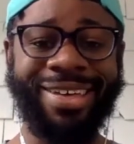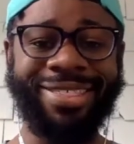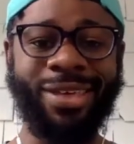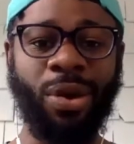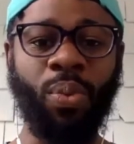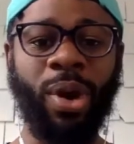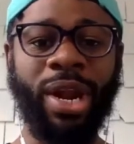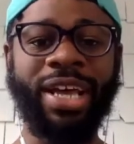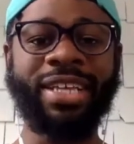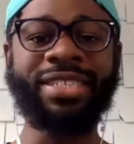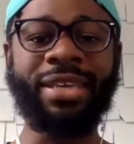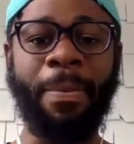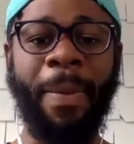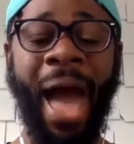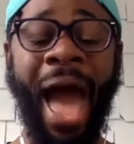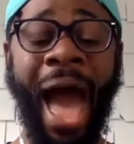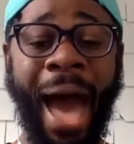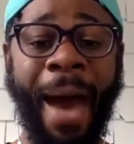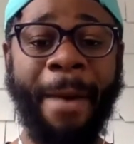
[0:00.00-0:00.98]
then what ends up
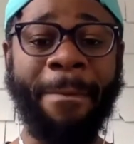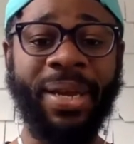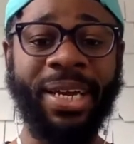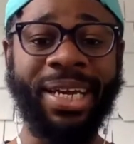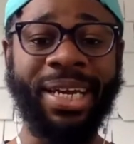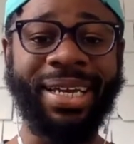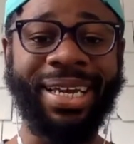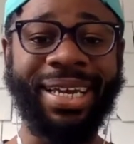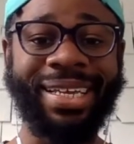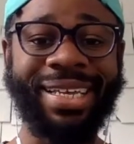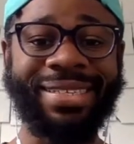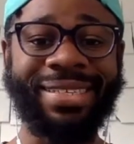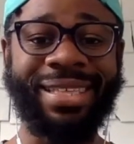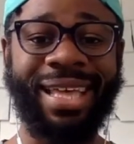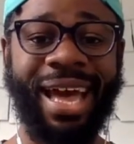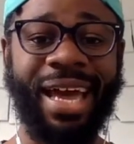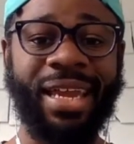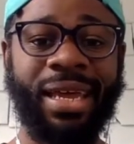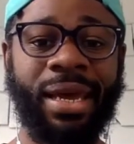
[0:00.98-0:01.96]
happening is
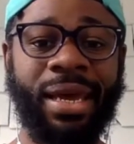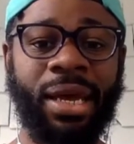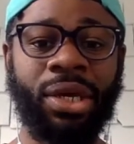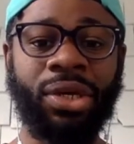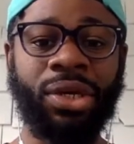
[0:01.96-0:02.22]
that